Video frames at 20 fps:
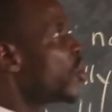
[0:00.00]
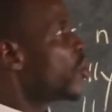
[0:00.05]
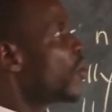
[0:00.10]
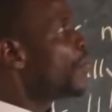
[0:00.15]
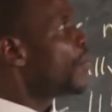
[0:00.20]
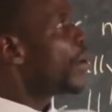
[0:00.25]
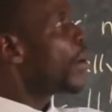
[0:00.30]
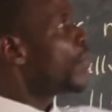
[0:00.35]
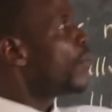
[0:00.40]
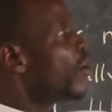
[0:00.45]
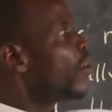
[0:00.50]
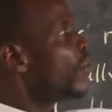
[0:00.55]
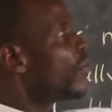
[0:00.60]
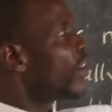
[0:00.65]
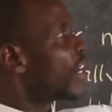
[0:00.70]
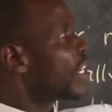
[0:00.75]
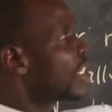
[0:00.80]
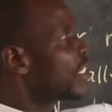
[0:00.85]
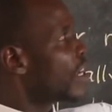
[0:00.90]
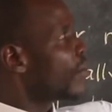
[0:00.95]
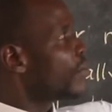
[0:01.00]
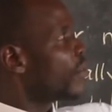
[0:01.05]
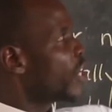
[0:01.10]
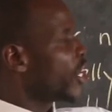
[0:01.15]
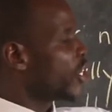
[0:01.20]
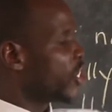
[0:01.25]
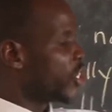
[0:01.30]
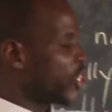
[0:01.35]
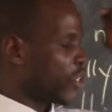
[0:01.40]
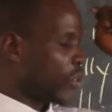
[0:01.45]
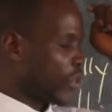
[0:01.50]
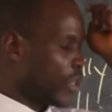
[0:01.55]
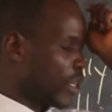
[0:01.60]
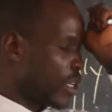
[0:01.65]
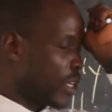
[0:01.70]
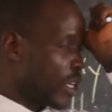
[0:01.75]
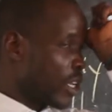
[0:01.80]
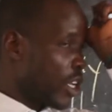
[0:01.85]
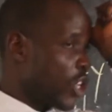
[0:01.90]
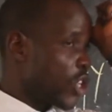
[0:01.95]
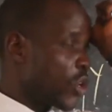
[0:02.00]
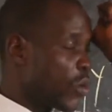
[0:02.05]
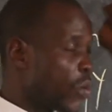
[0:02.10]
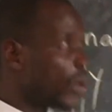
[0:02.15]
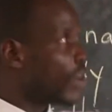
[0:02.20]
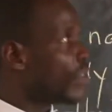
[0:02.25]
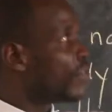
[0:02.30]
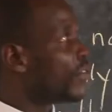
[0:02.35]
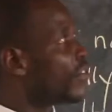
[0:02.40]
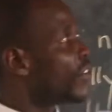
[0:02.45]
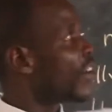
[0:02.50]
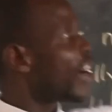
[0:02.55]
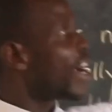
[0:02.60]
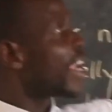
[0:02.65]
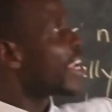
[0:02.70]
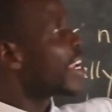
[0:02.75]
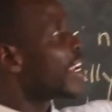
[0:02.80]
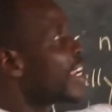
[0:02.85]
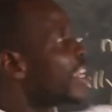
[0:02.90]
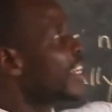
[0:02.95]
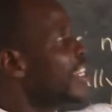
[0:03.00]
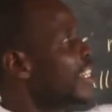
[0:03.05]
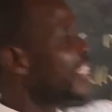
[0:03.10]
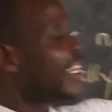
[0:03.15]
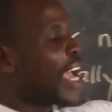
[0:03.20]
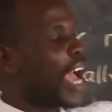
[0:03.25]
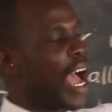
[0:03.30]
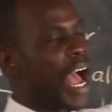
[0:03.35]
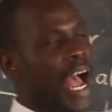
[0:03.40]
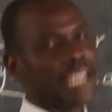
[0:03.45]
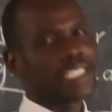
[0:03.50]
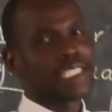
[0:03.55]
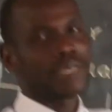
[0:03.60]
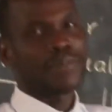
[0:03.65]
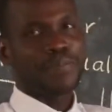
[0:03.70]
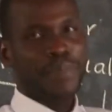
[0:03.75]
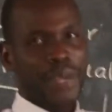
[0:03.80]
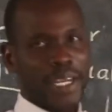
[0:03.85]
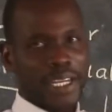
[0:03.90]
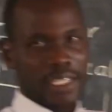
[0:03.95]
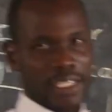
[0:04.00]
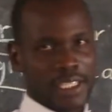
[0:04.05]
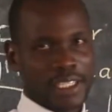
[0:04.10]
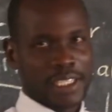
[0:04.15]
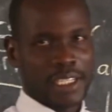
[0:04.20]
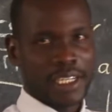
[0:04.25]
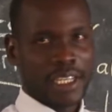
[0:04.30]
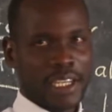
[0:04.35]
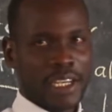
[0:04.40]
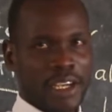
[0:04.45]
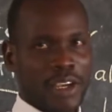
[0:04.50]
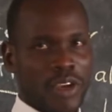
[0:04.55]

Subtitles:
your paper of examination, you will find a space